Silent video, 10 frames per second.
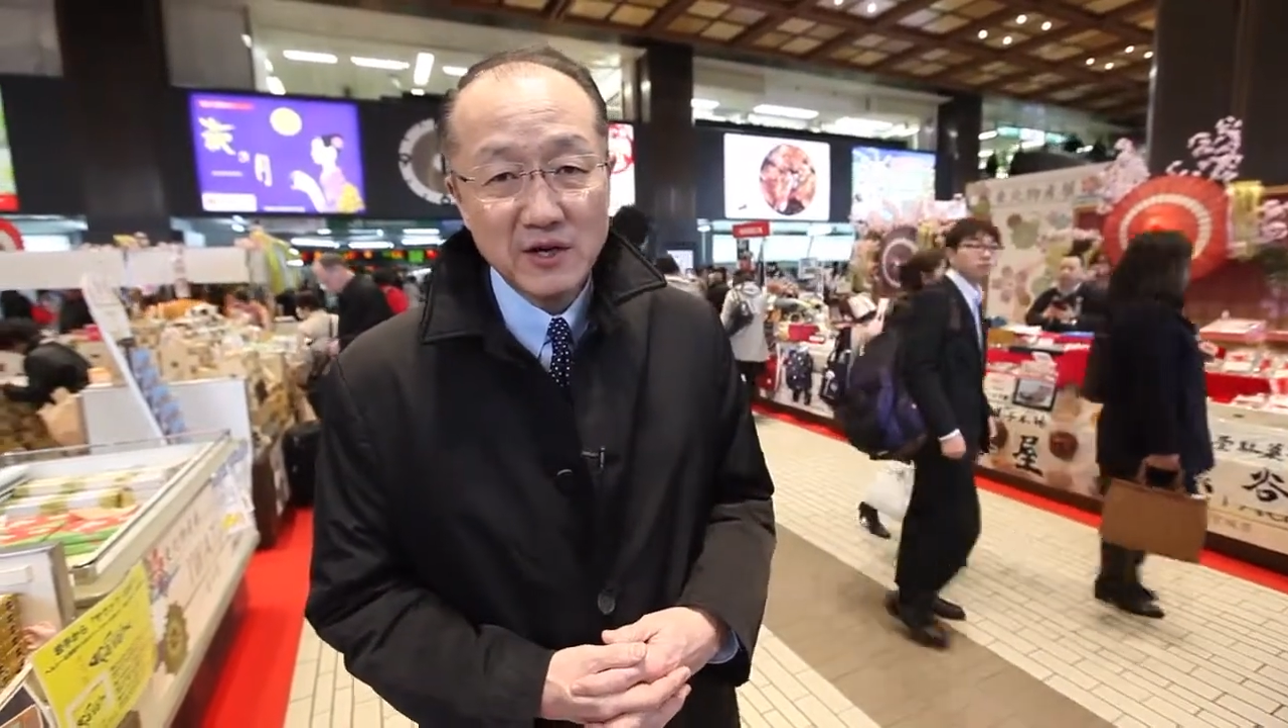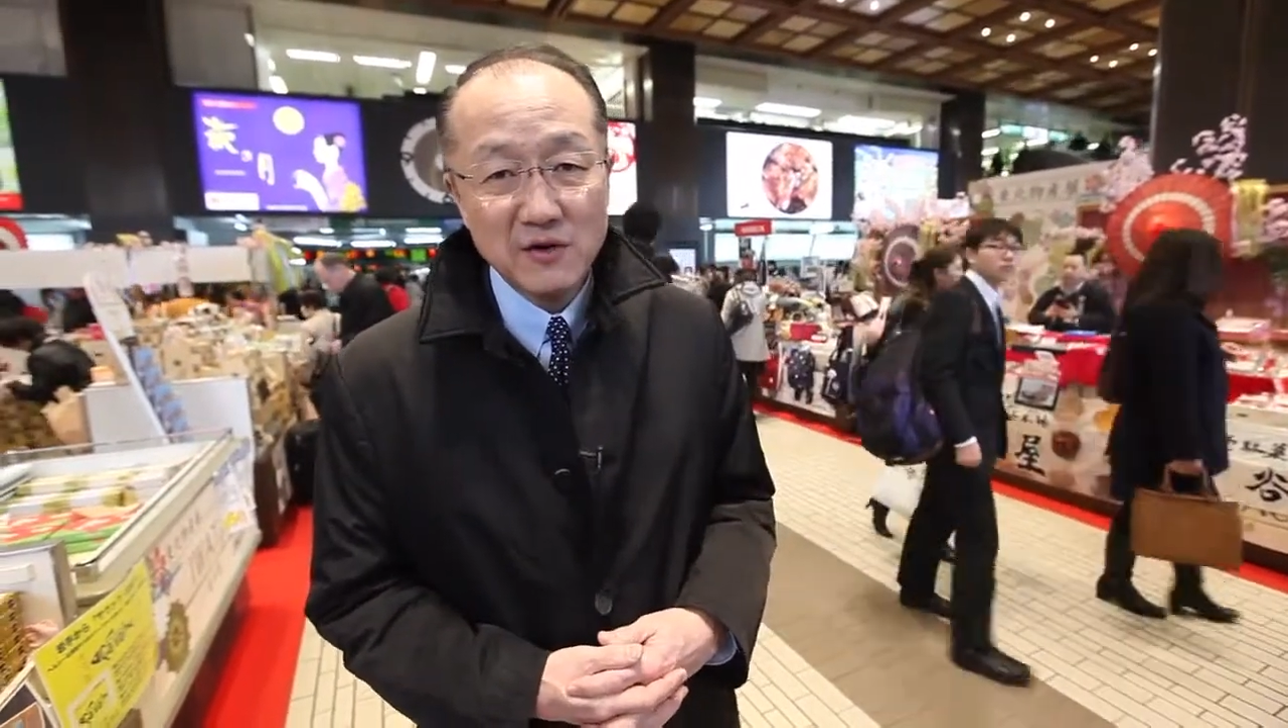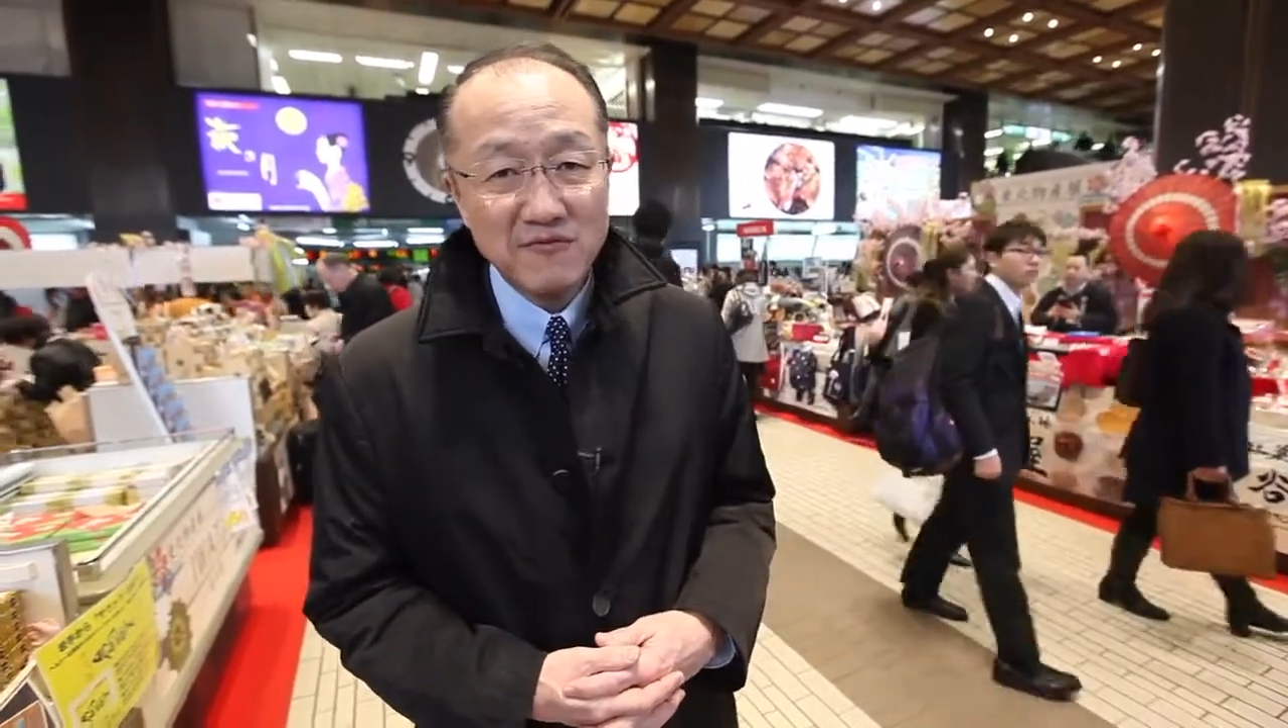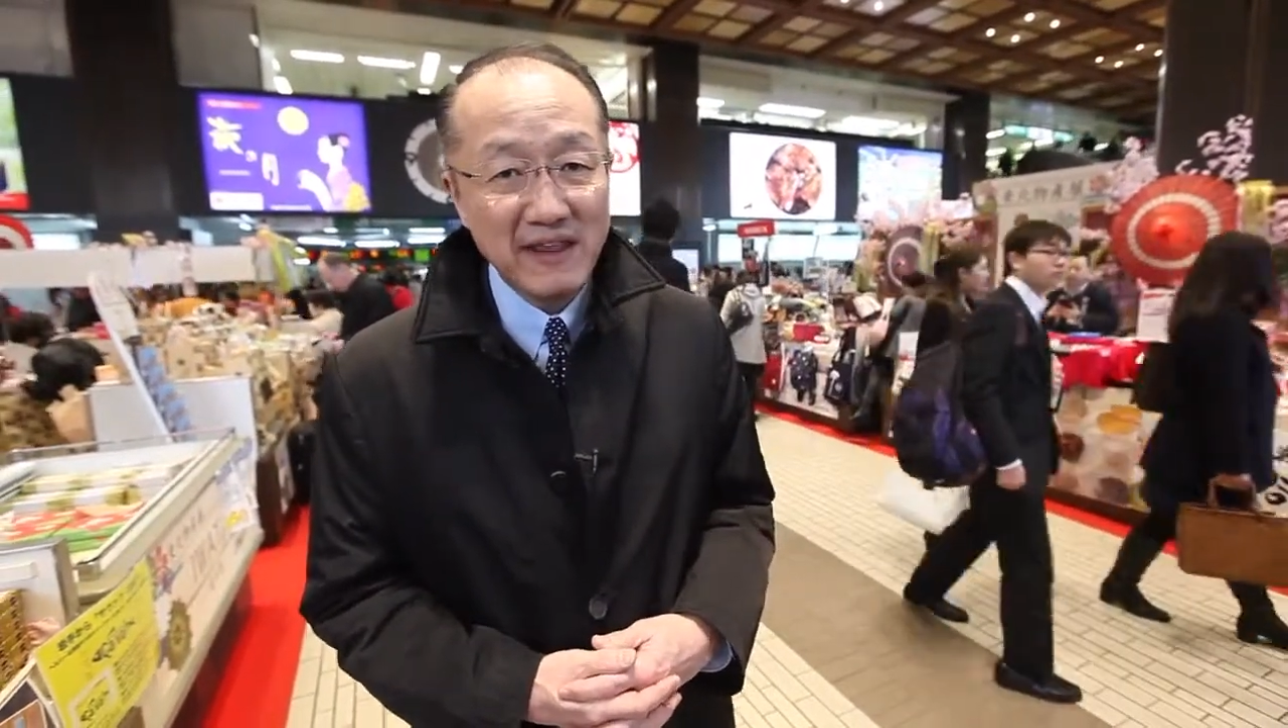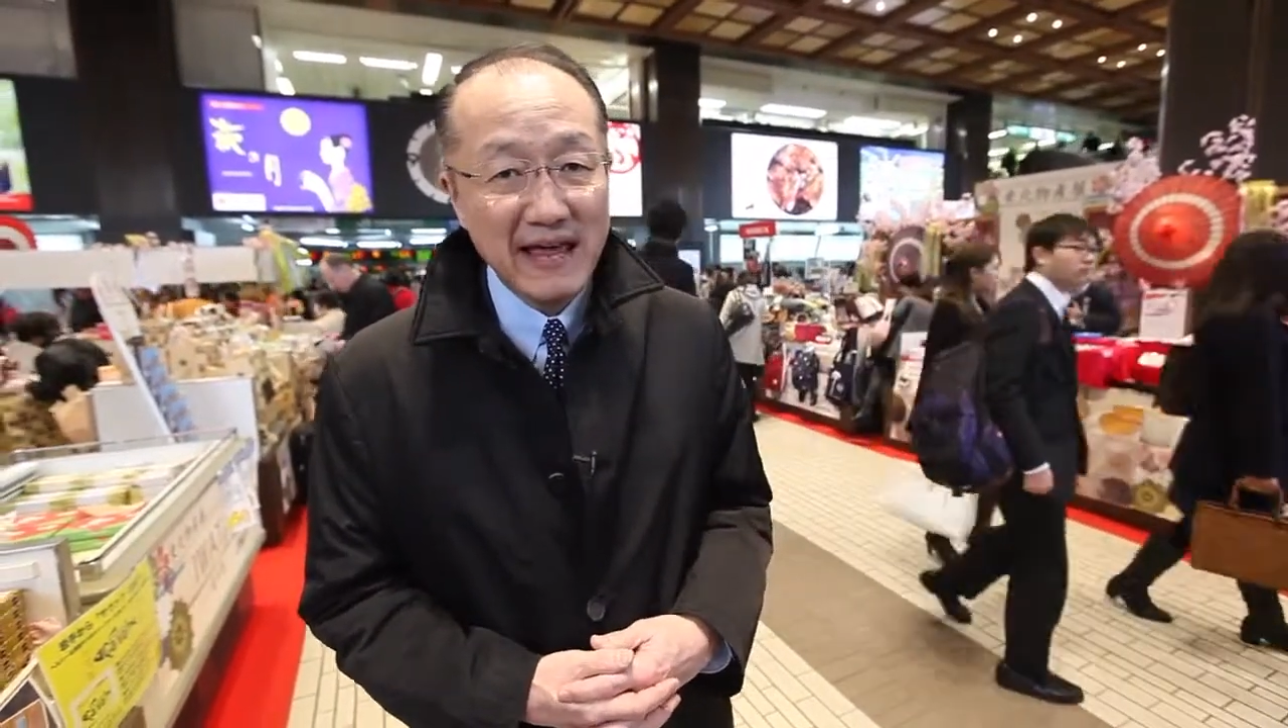
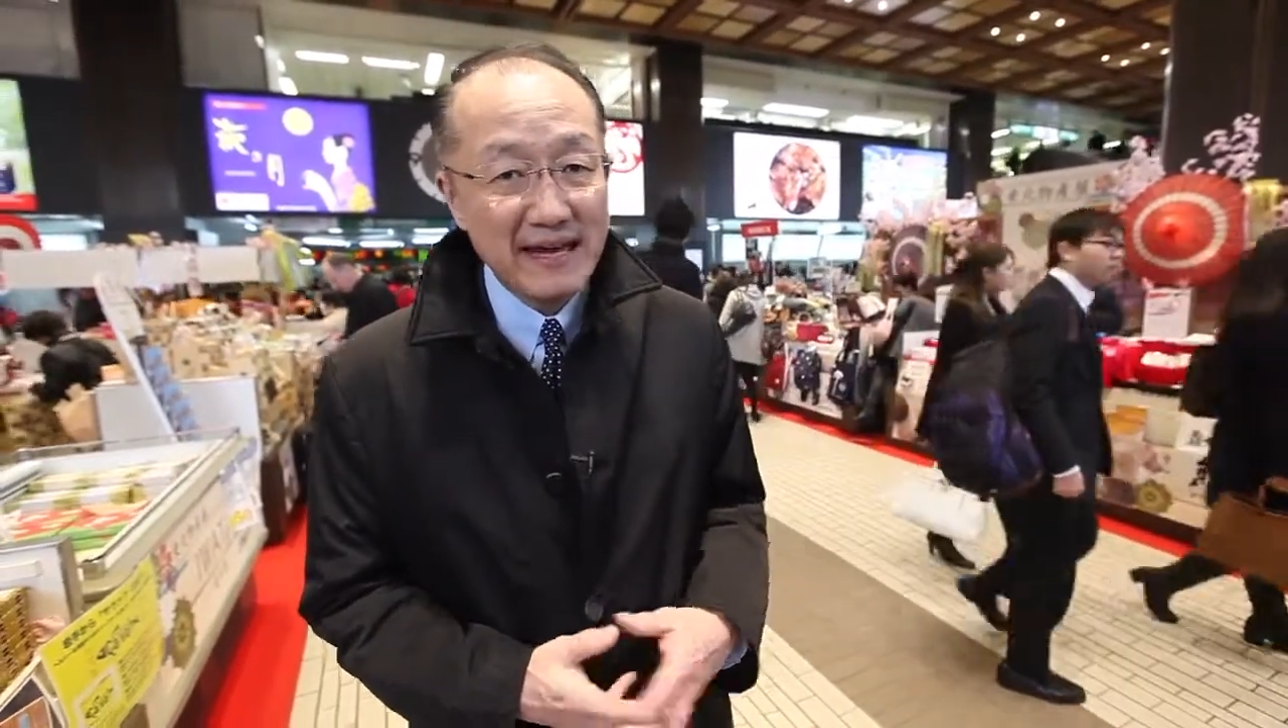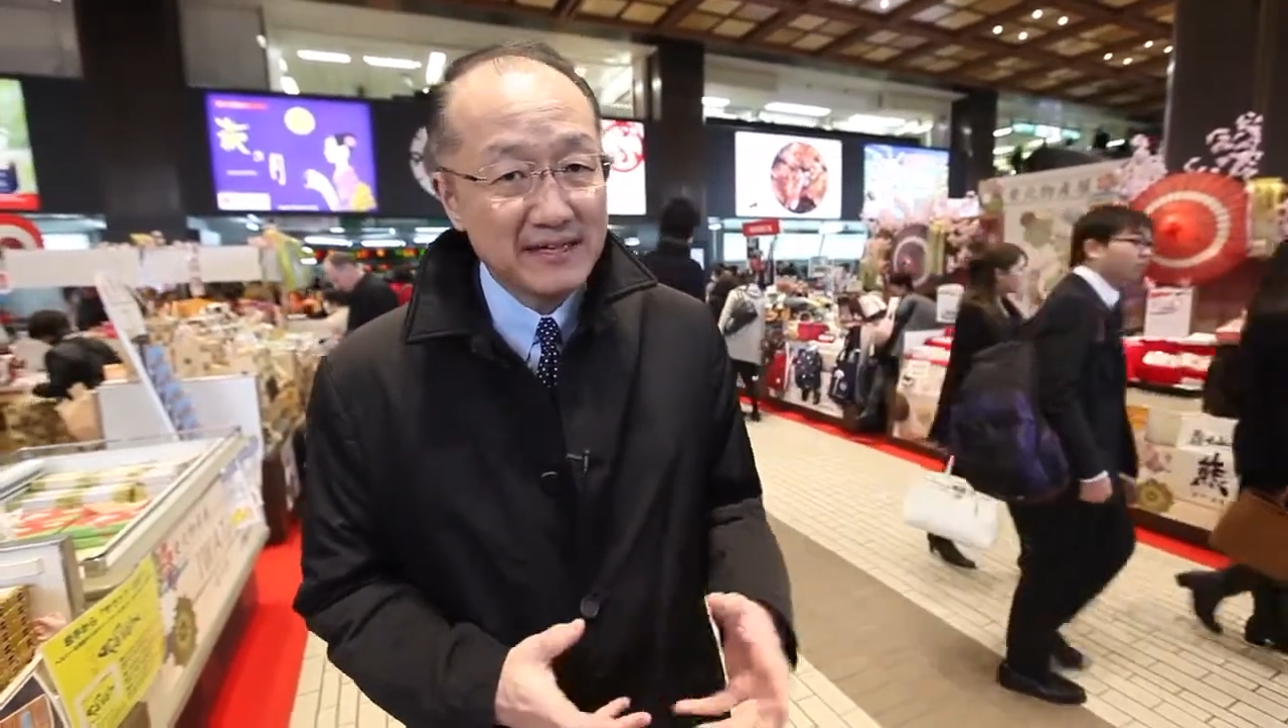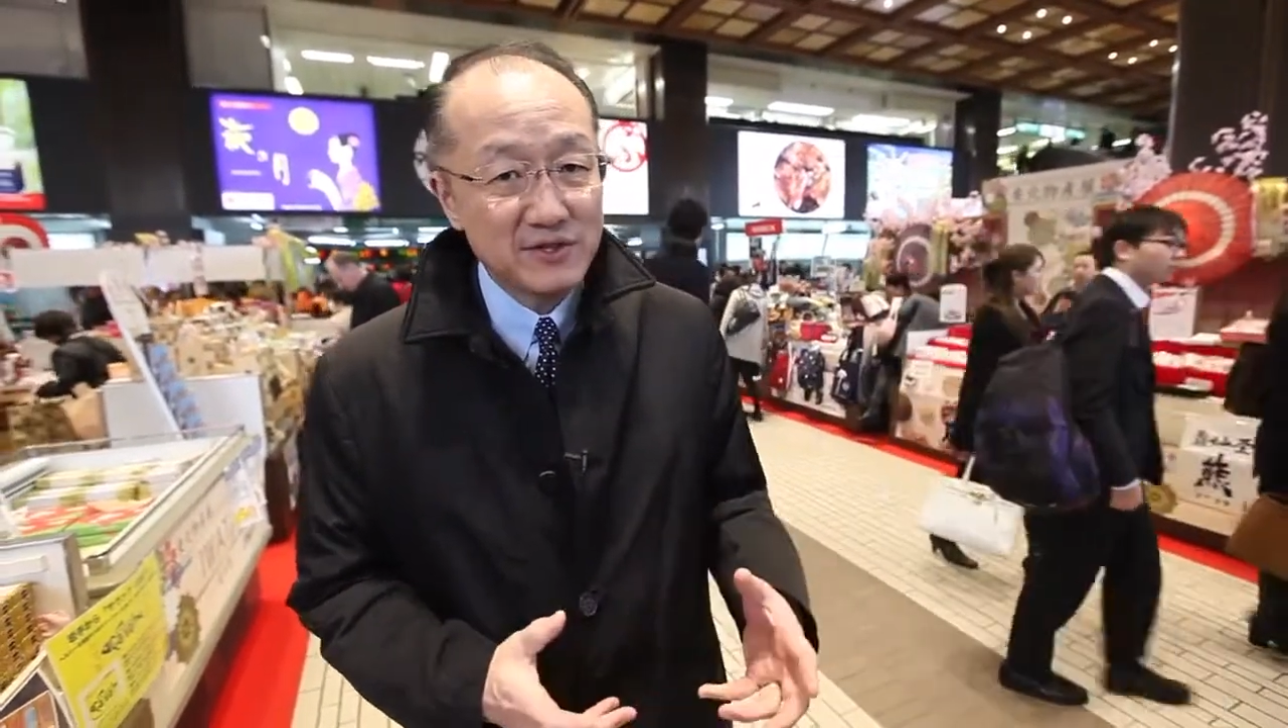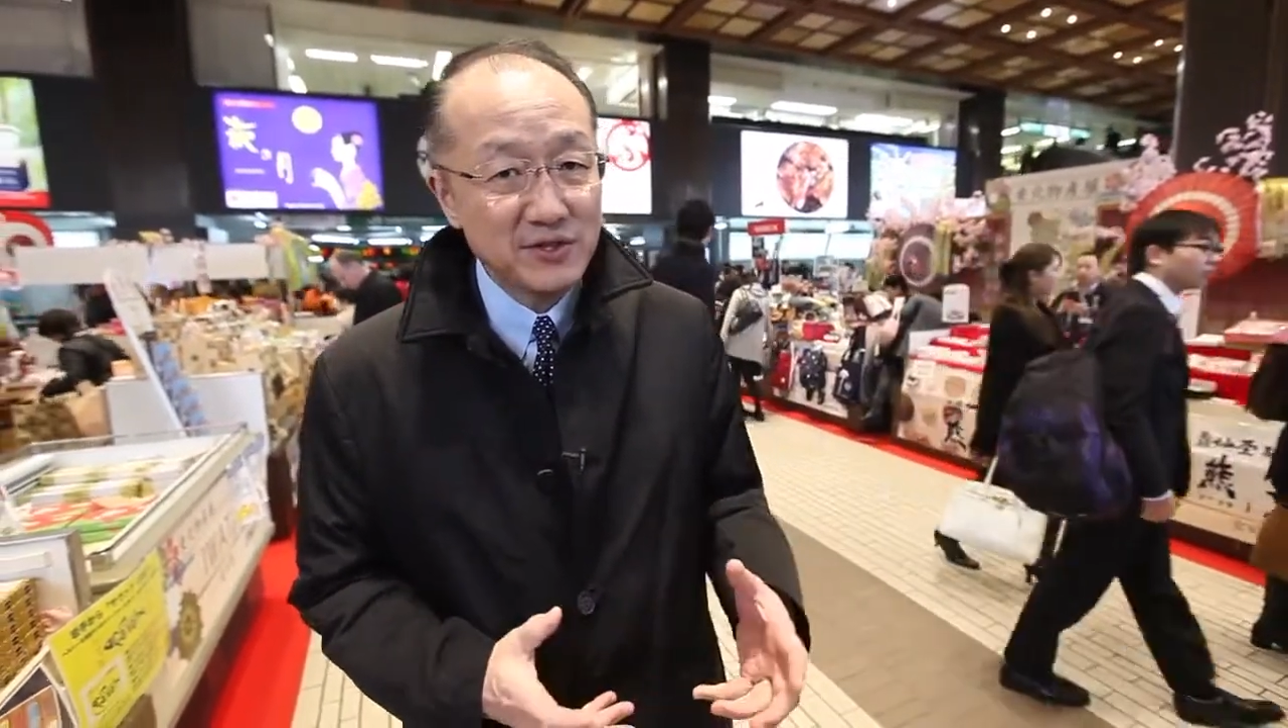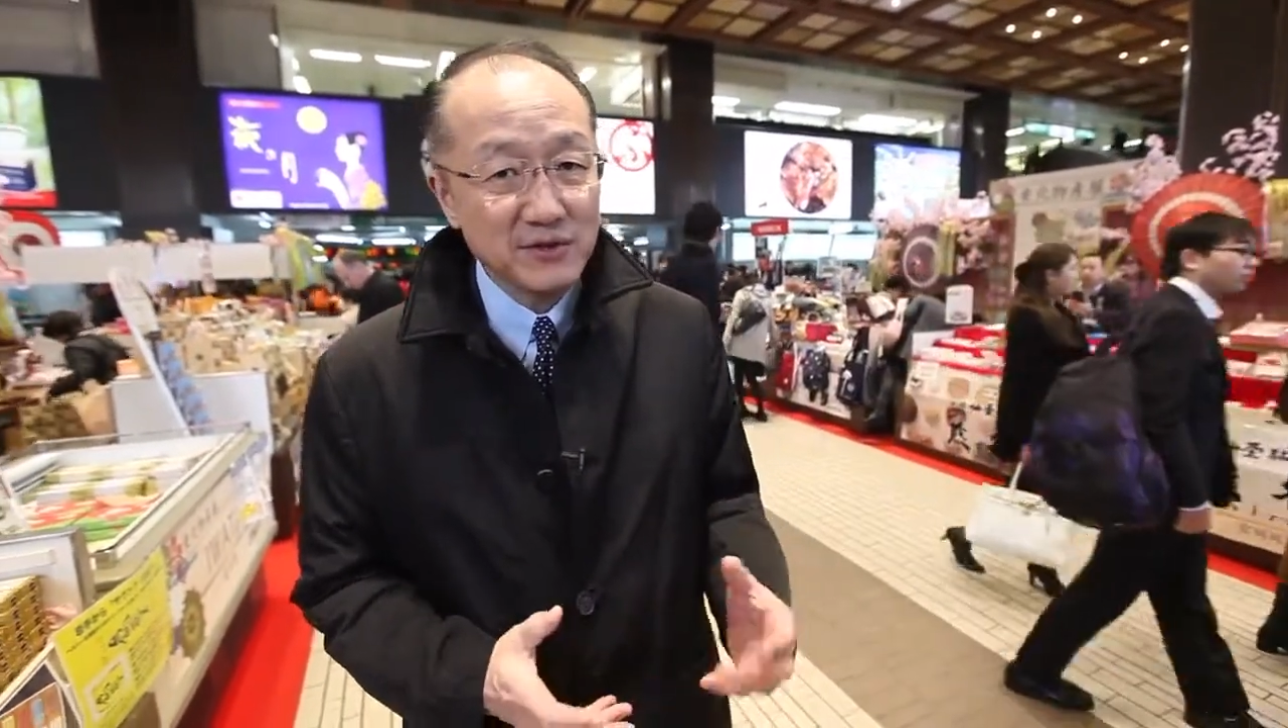who've led
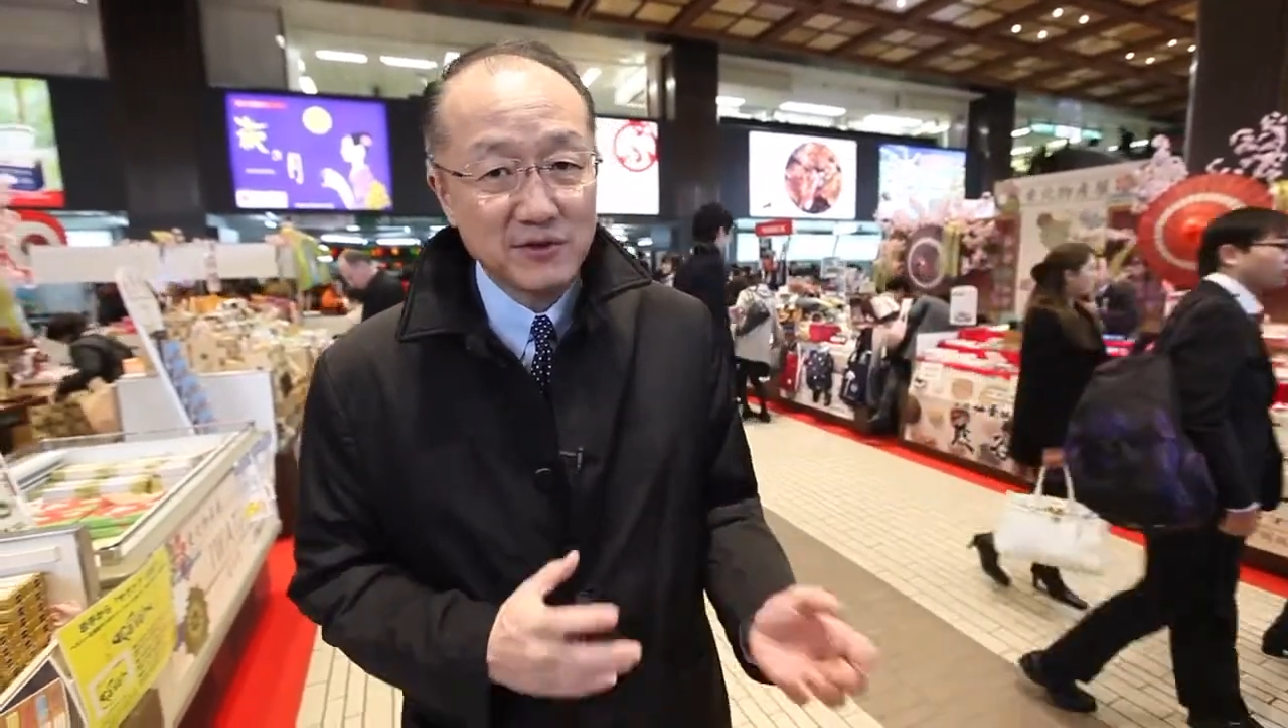in two